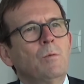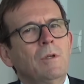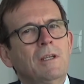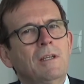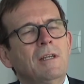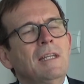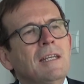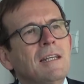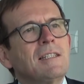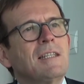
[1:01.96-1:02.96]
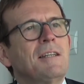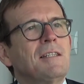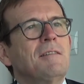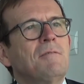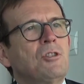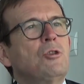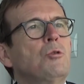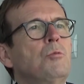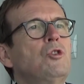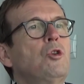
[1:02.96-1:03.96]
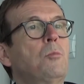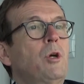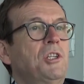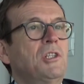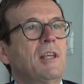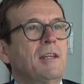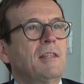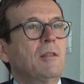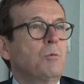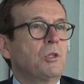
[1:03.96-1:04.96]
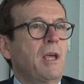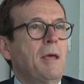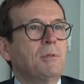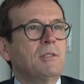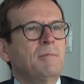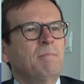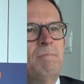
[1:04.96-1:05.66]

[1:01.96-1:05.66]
we need incentives to bridge those gaps.